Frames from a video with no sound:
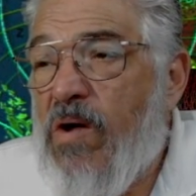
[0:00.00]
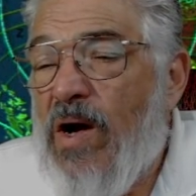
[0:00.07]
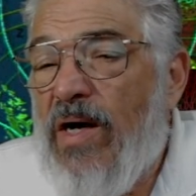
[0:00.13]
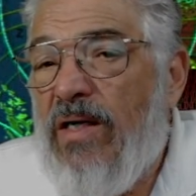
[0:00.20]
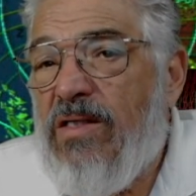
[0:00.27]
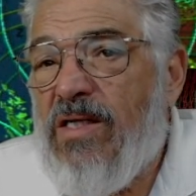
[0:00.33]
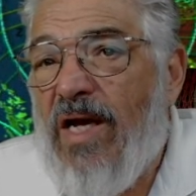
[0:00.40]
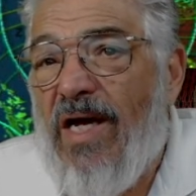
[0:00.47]

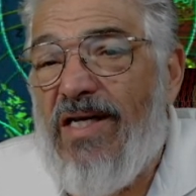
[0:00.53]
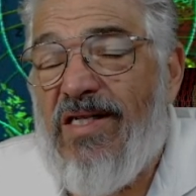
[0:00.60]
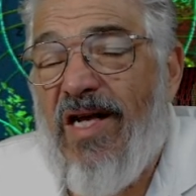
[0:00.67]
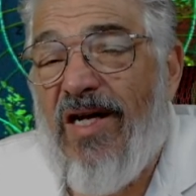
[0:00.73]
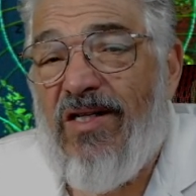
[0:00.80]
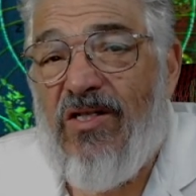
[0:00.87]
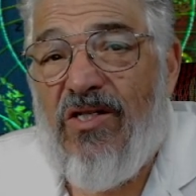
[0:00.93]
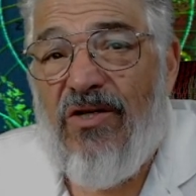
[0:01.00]
This guy's
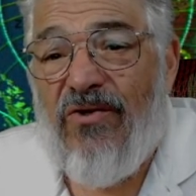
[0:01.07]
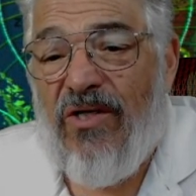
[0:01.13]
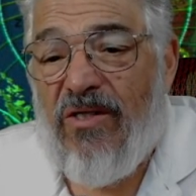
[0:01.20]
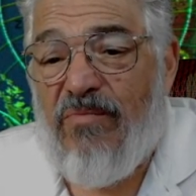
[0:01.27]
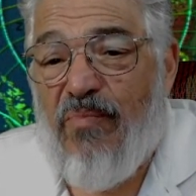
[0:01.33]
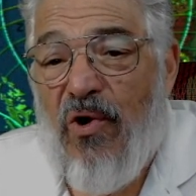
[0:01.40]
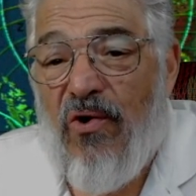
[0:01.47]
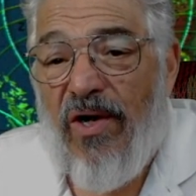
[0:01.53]
not a serious
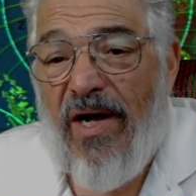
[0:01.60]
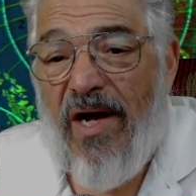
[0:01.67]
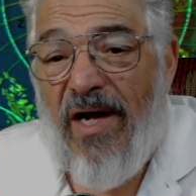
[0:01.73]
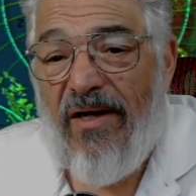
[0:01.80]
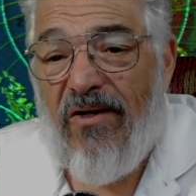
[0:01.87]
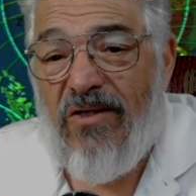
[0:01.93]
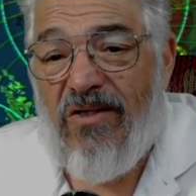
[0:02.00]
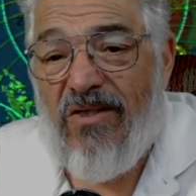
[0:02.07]
POTA guy
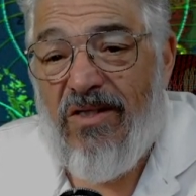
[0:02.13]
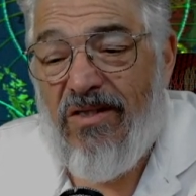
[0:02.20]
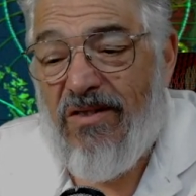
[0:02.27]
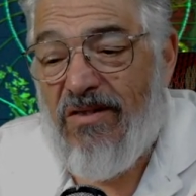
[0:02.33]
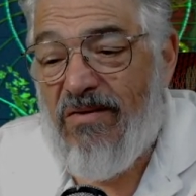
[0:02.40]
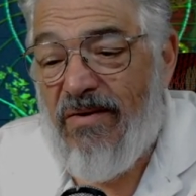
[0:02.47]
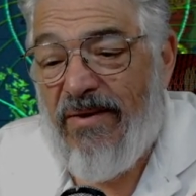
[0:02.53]
because he's